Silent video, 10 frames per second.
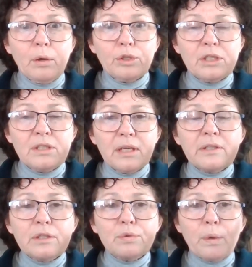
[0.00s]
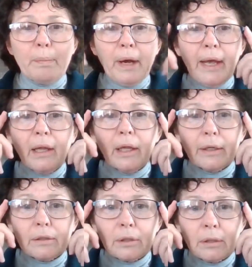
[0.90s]
She says it's
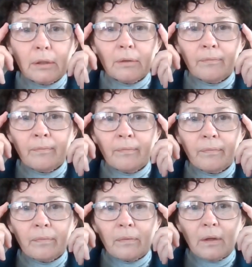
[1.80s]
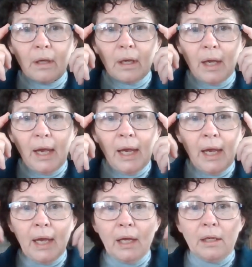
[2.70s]
repellent.
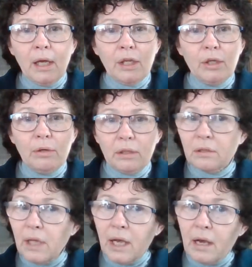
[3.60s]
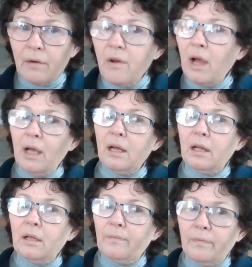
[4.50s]
And you can think of
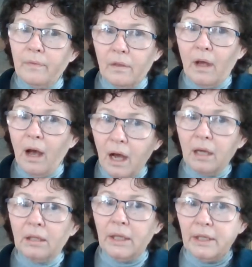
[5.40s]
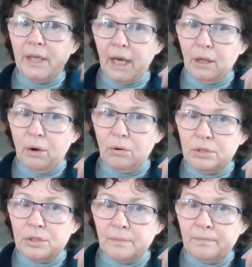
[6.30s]
ugly
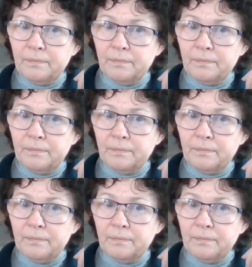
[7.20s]
yellows.